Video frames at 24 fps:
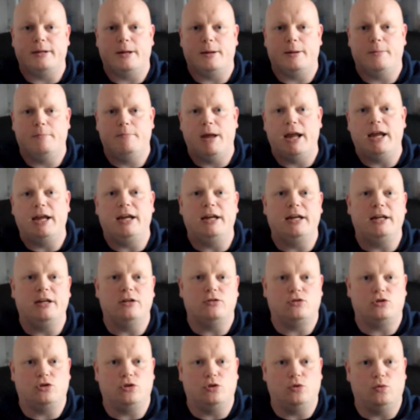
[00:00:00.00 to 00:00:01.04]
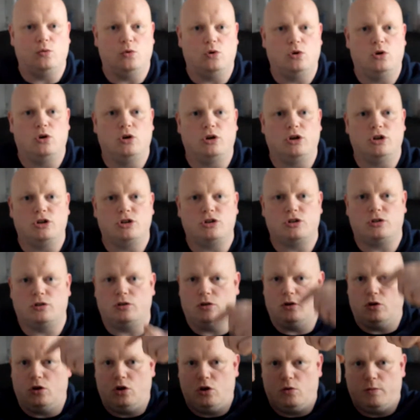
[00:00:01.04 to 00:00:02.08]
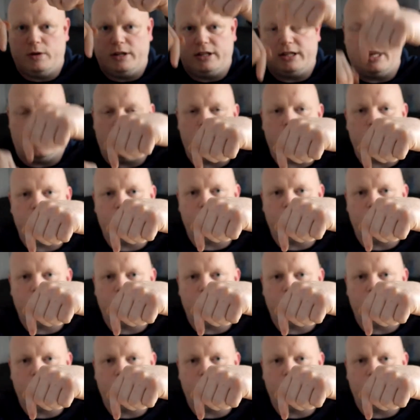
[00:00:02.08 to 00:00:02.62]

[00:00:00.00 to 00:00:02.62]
May to August all went down.